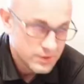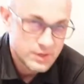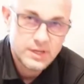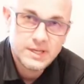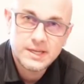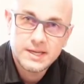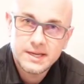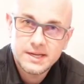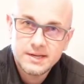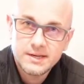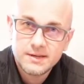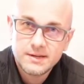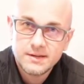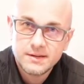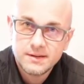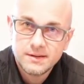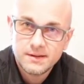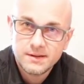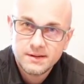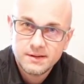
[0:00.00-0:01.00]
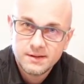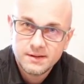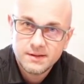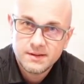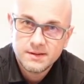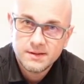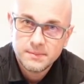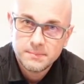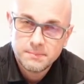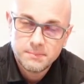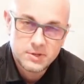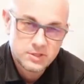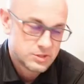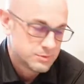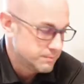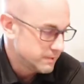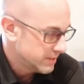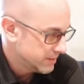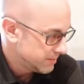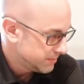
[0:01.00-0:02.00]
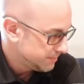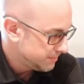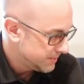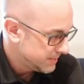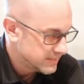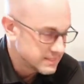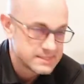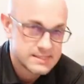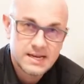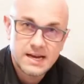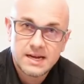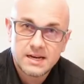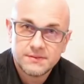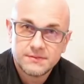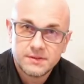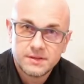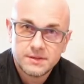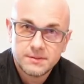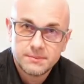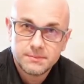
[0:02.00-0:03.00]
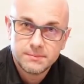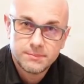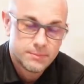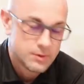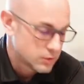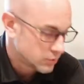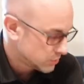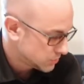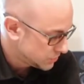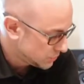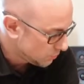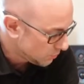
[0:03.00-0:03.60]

going to get much better bass out of it, because you